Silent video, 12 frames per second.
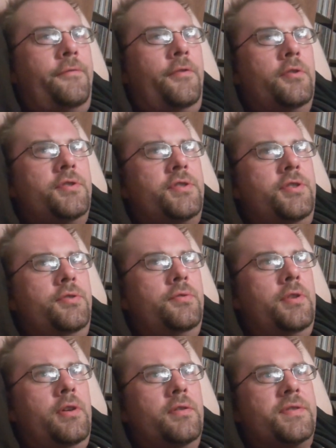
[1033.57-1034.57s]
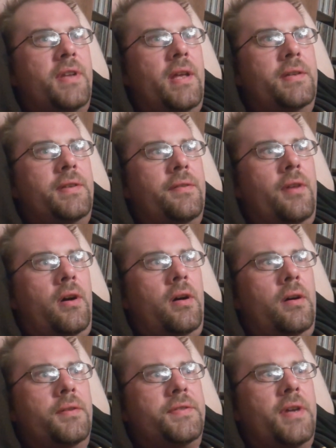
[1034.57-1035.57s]
The first two years that I did the
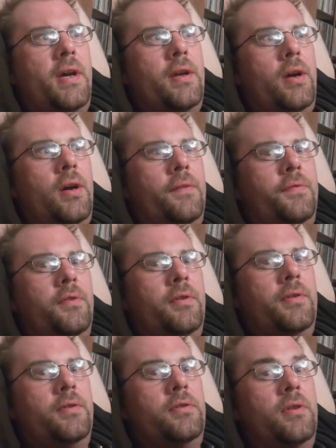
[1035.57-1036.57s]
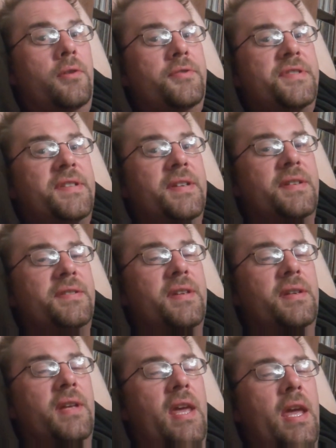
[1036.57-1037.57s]
haunt, I offered glow sticks
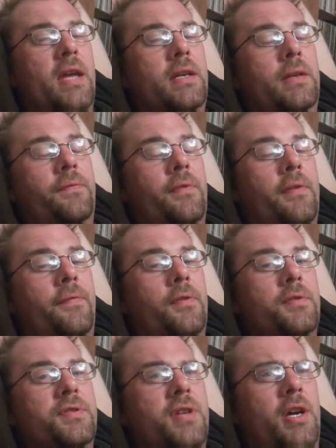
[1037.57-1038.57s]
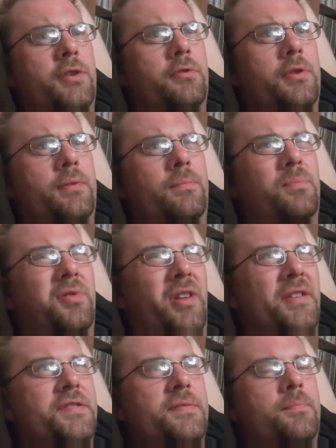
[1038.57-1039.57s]
and candy for the first hundred
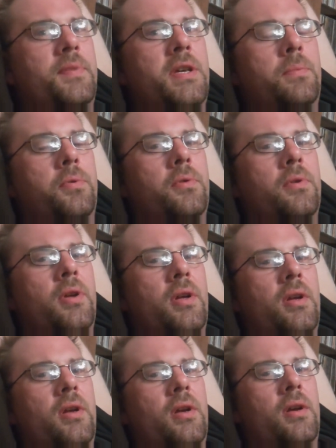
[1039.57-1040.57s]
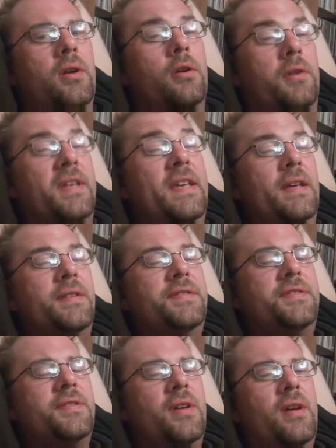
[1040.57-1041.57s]
plus people or
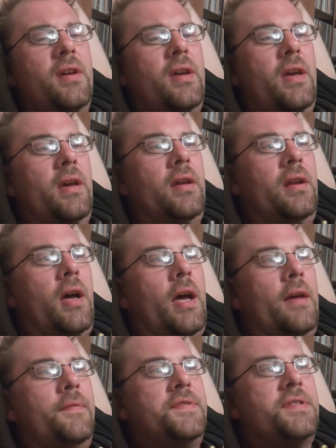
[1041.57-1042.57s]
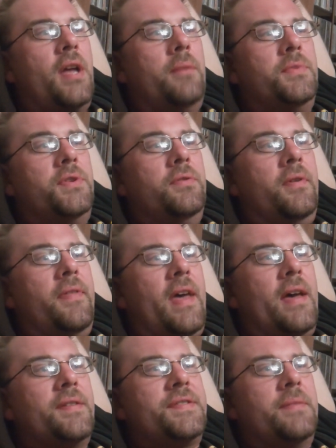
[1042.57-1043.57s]
kids and I've stopped doing
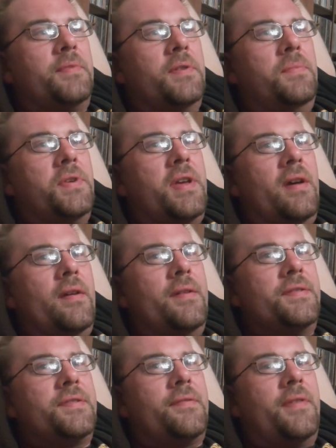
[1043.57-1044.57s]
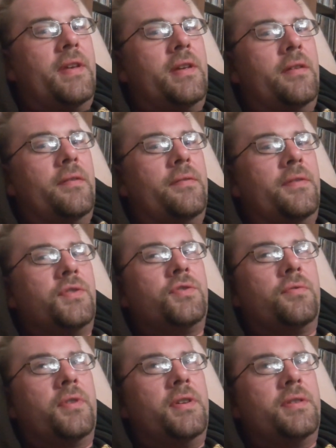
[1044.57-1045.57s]
that simply because they get the
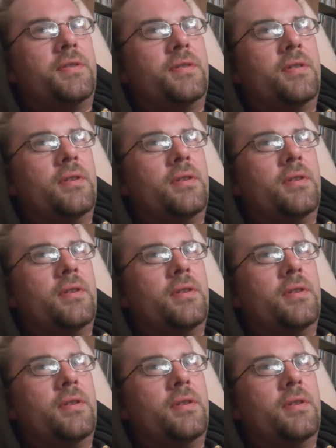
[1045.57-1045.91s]
treat.